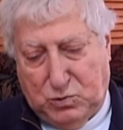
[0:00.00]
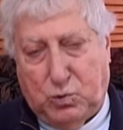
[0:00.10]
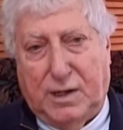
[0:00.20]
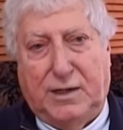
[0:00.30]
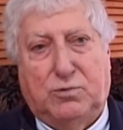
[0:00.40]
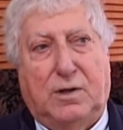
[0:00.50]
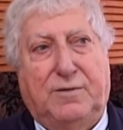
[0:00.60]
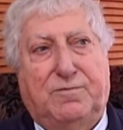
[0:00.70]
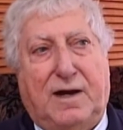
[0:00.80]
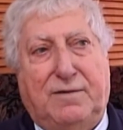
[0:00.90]
20,
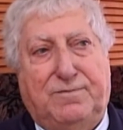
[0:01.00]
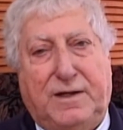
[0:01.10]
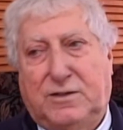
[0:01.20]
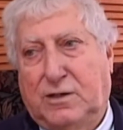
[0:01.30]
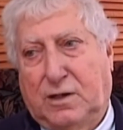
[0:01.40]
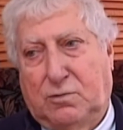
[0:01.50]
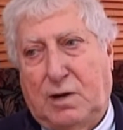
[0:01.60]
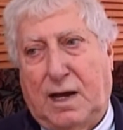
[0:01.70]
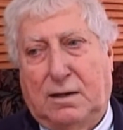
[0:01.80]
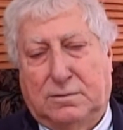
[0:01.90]
25 feet to the
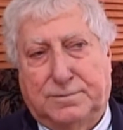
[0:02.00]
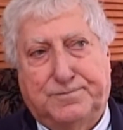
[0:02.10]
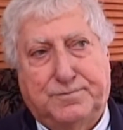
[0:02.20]
ground.